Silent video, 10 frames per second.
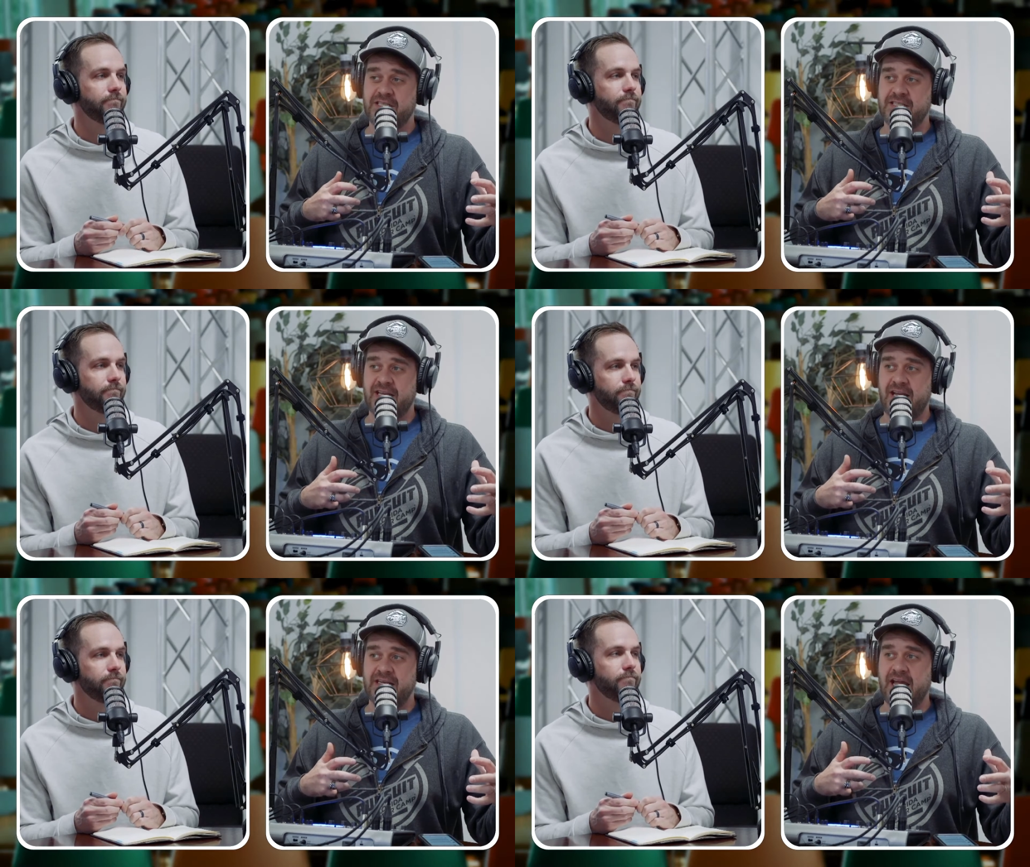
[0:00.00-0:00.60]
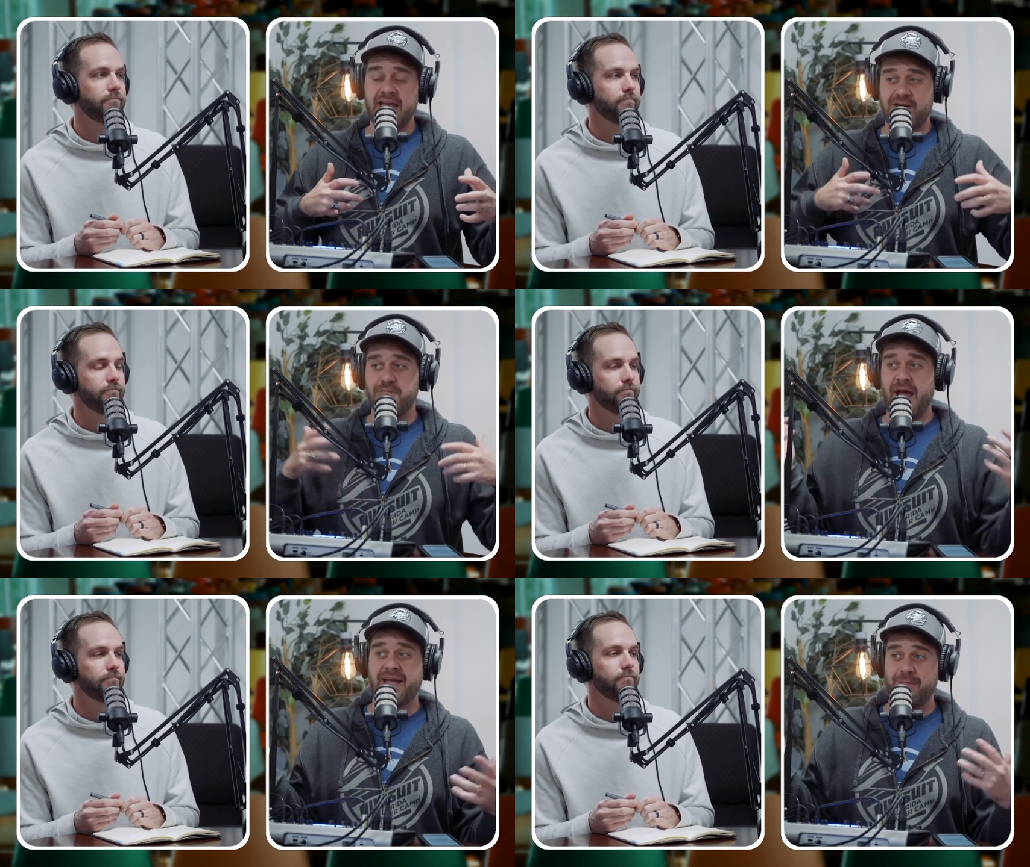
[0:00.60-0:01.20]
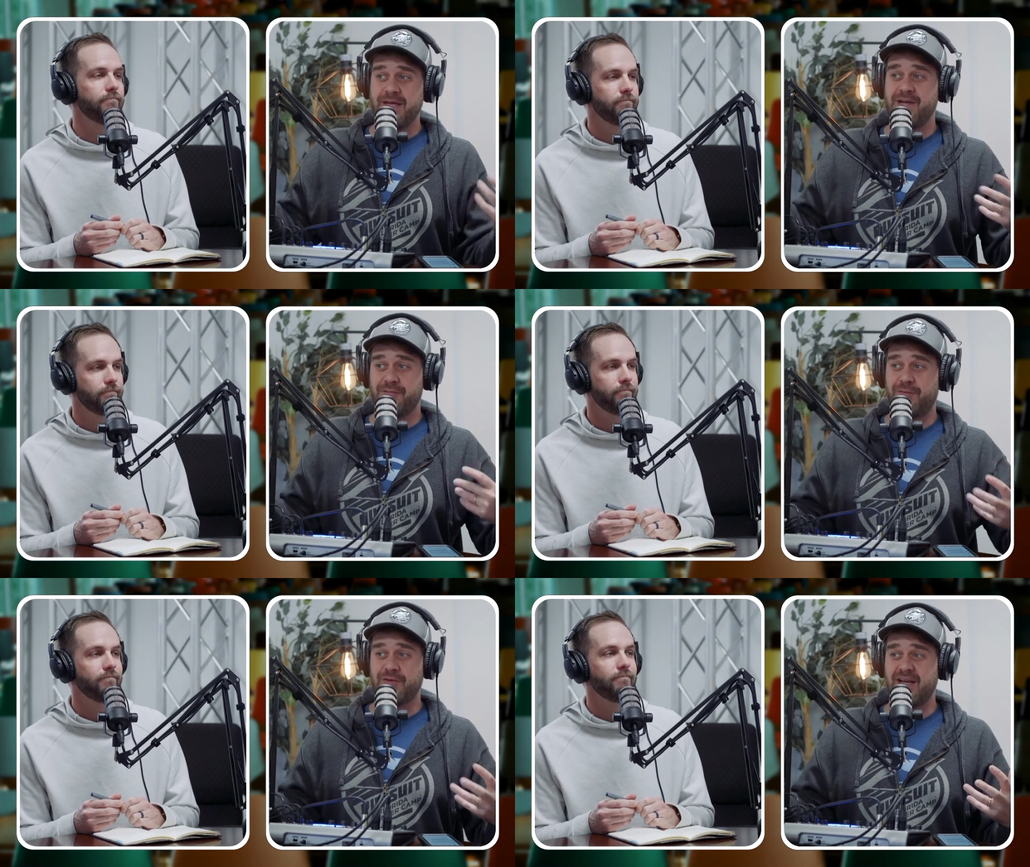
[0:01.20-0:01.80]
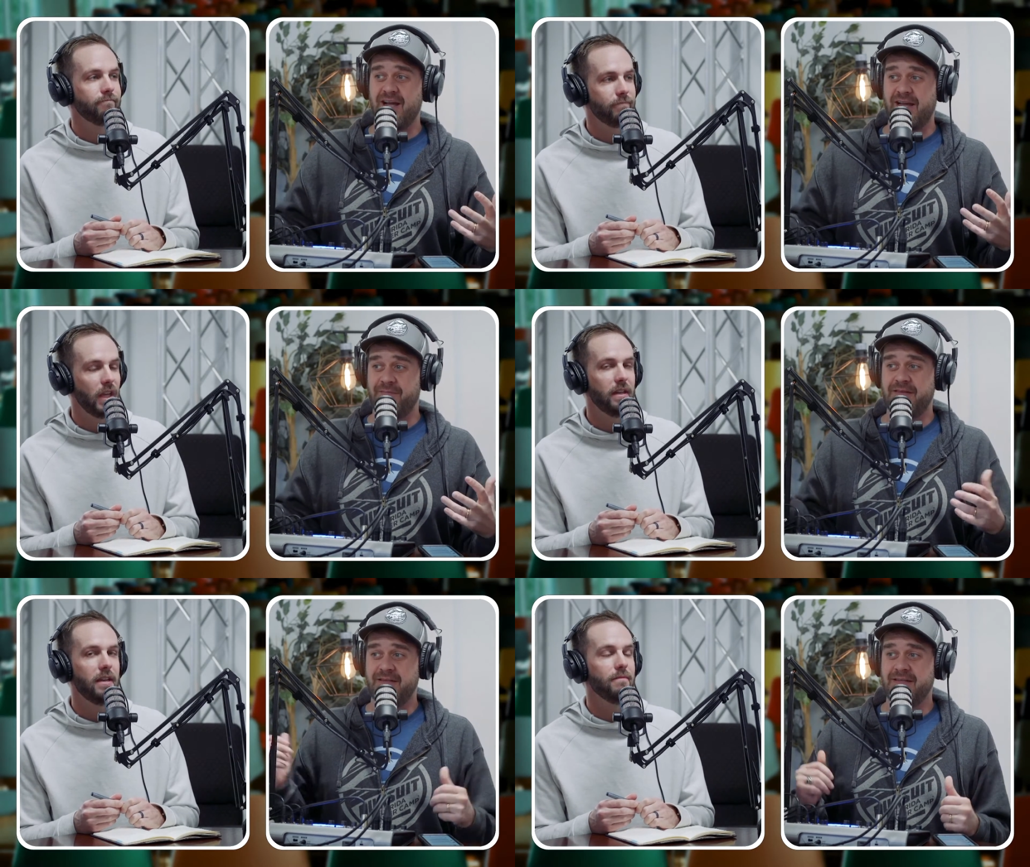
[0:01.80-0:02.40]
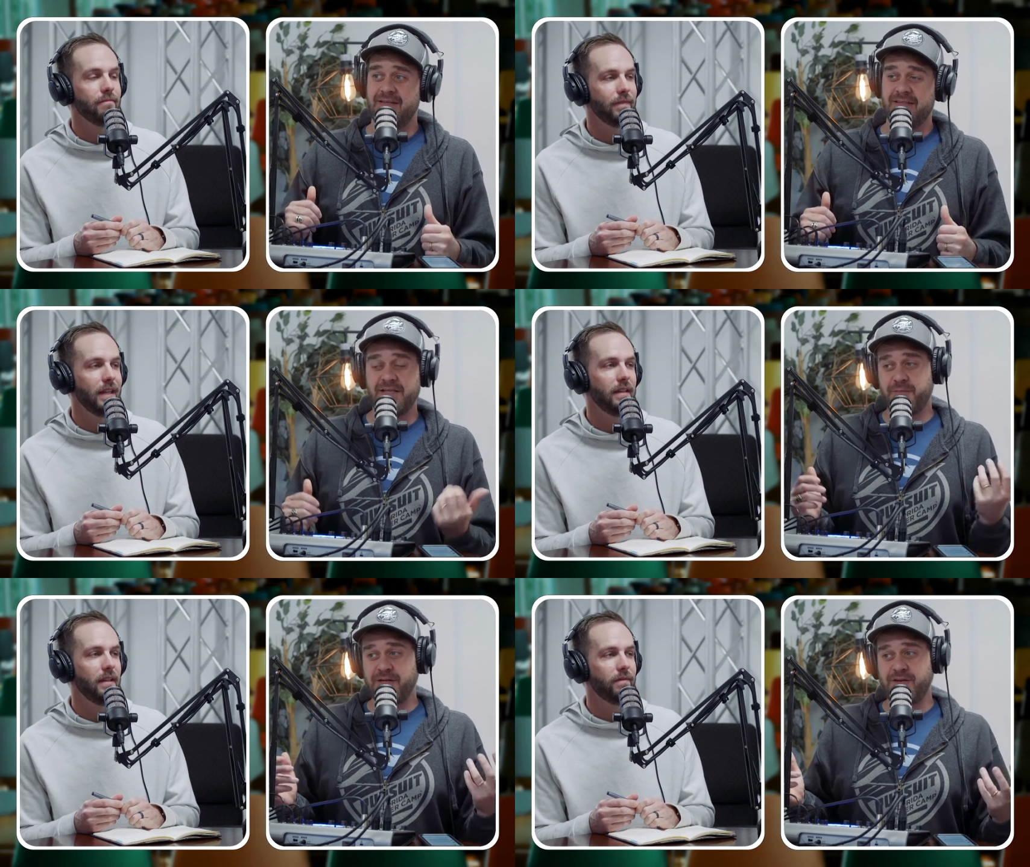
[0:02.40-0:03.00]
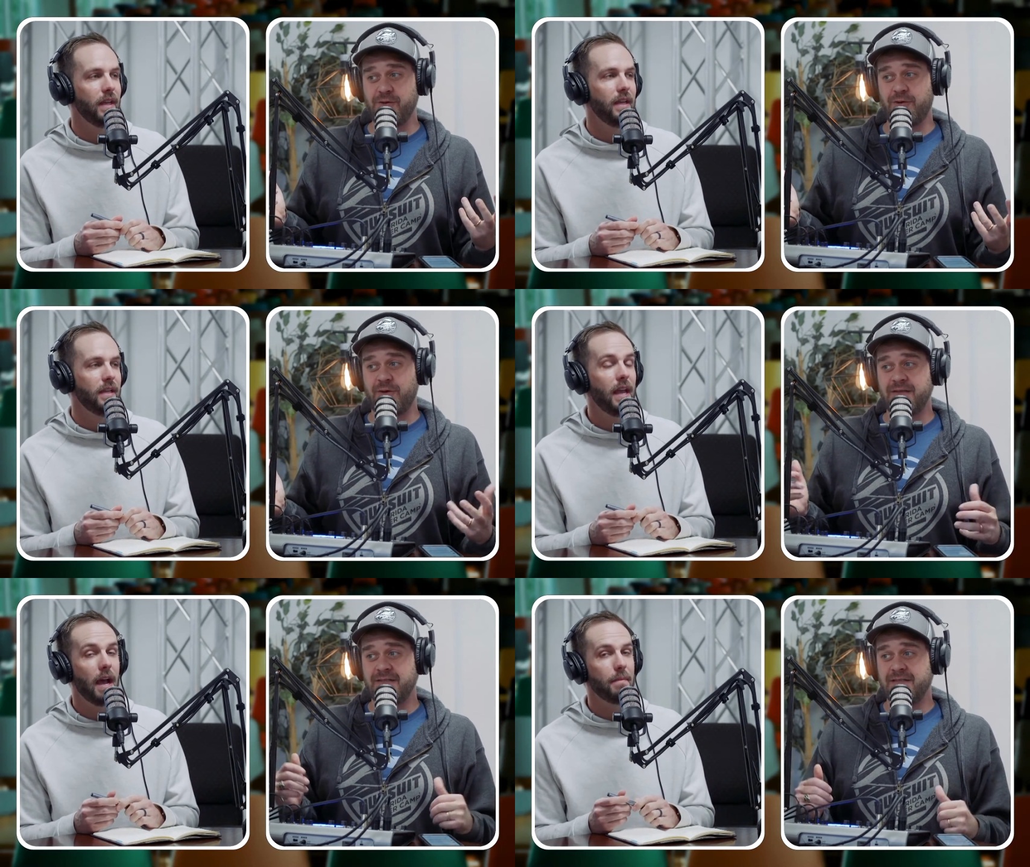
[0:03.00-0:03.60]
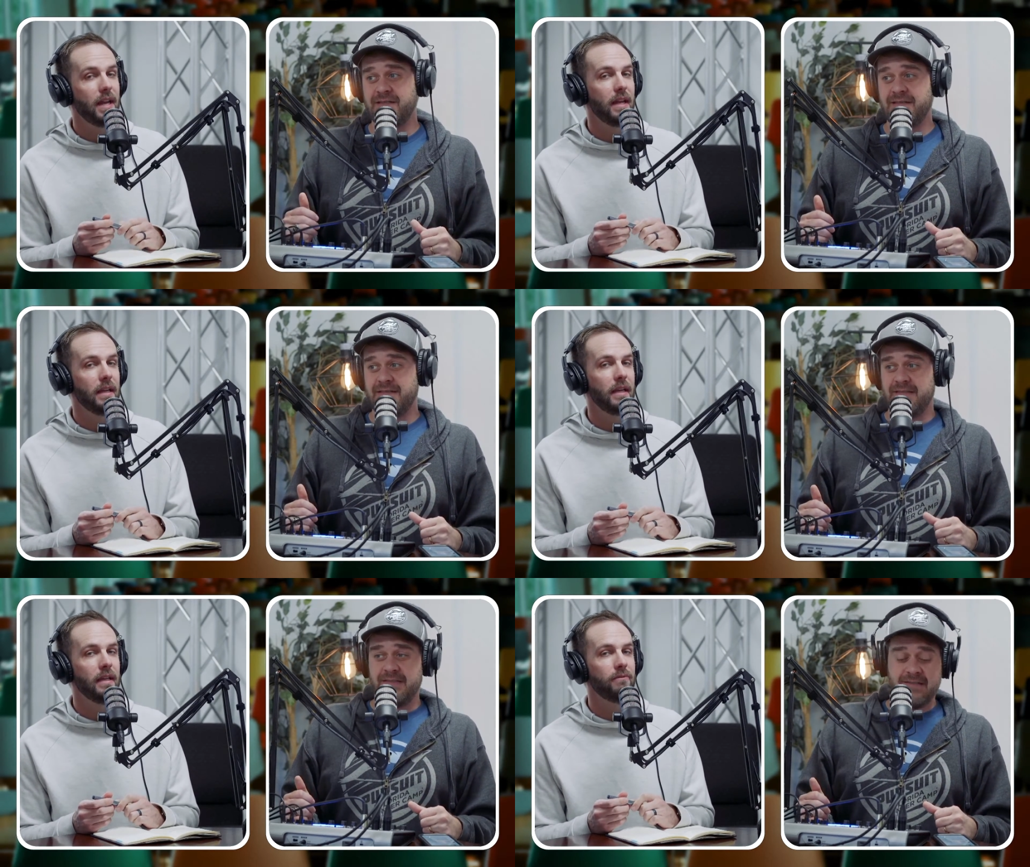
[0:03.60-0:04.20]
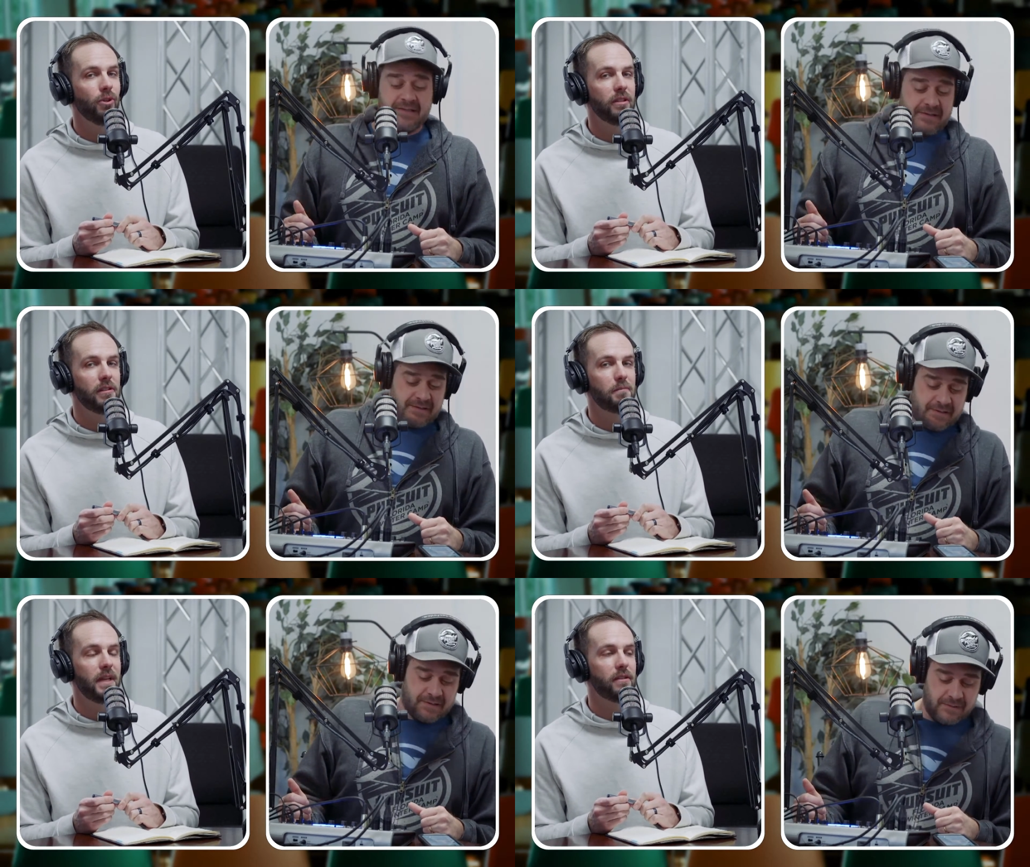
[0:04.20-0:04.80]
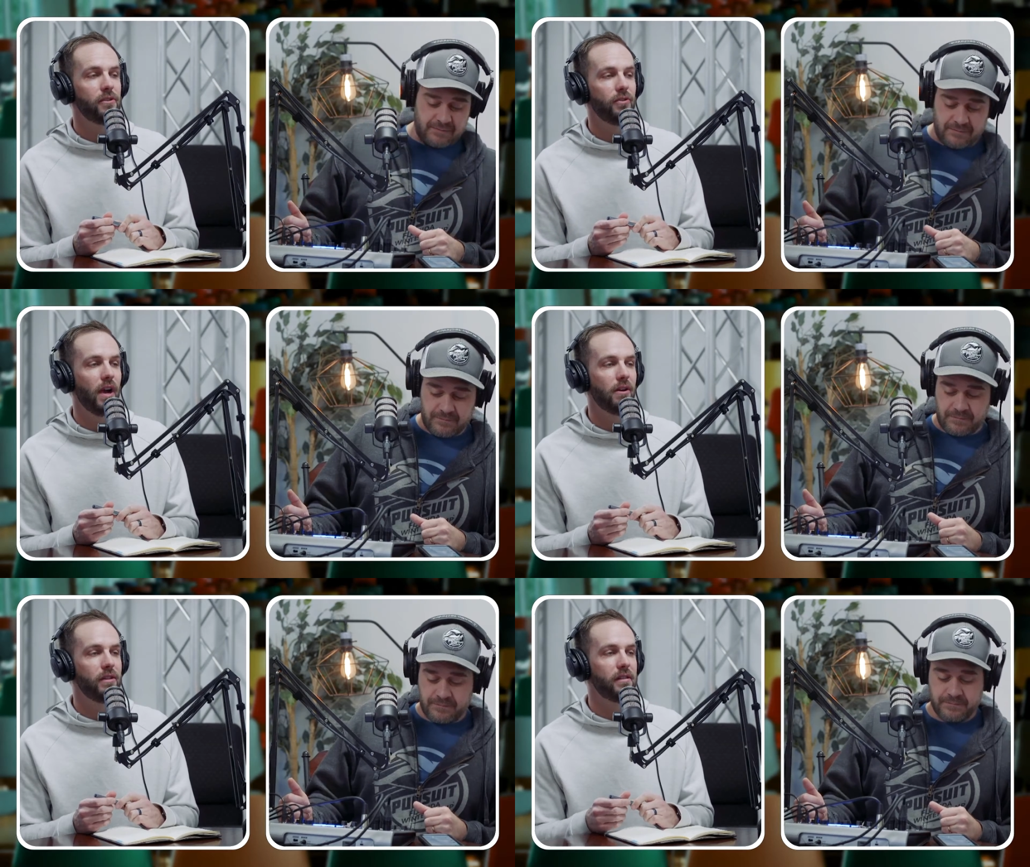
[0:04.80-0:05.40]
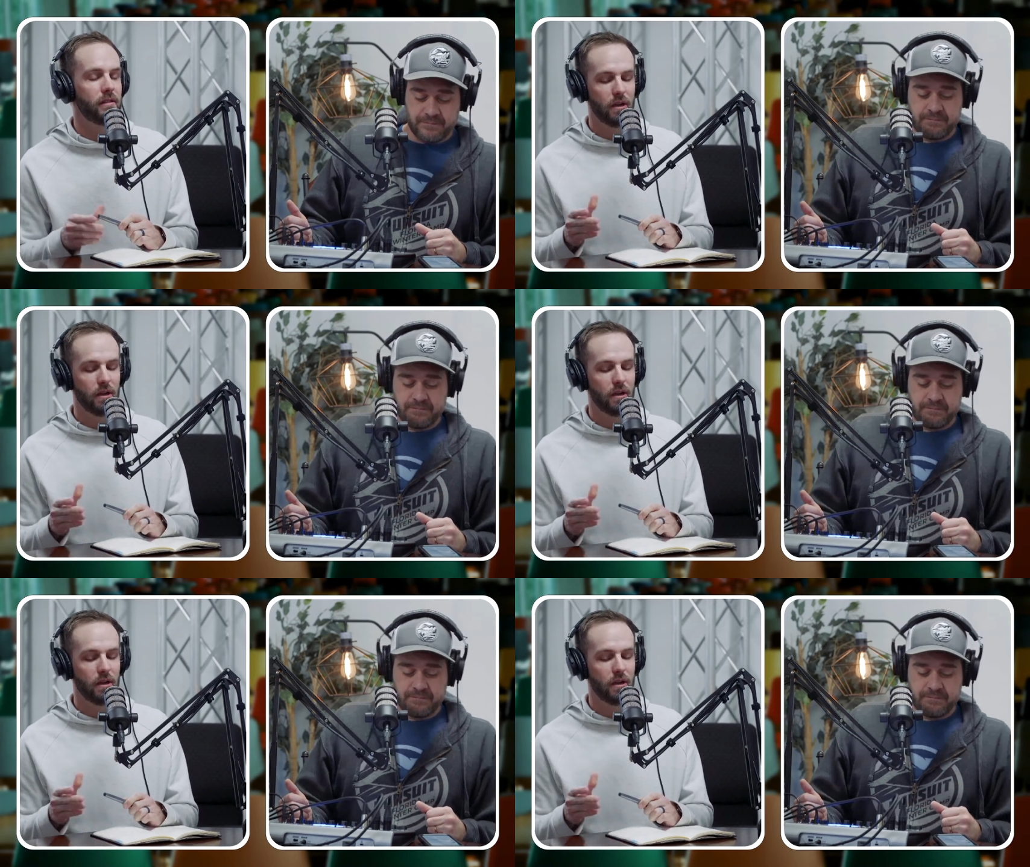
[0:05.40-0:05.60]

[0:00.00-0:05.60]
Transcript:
Speaker 1: said, "Hey, come back and be here full time." They
Speaker 2: did. That's they did. pretty cool. Yeah, I mean, it, it really speaks to I always tell